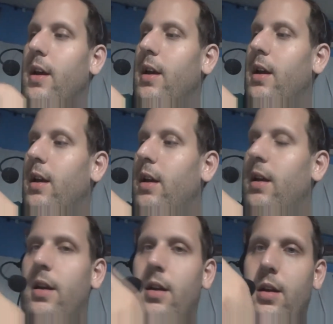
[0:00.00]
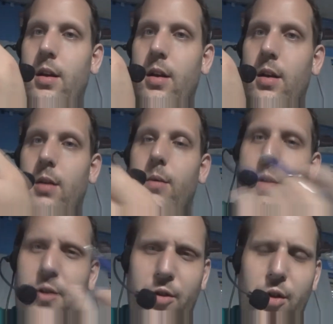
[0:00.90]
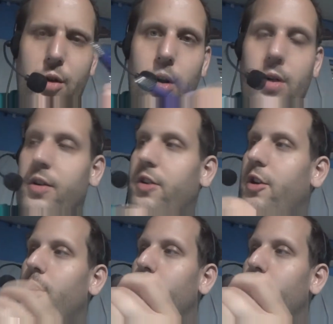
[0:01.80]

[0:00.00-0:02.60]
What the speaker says: which is a little hard to do, but and